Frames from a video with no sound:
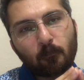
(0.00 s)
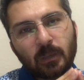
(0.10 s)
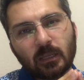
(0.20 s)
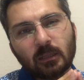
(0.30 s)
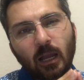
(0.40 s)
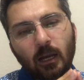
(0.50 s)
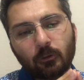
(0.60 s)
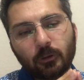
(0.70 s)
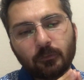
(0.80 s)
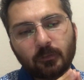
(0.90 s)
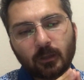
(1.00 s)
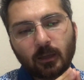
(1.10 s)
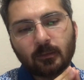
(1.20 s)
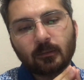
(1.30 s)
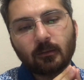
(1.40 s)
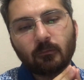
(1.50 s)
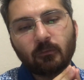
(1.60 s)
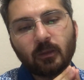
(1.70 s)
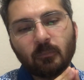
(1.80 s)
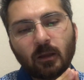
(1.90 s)
Mill argues that
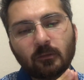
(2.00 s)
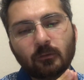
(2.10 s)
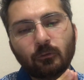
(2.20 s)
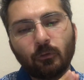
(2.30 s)
we must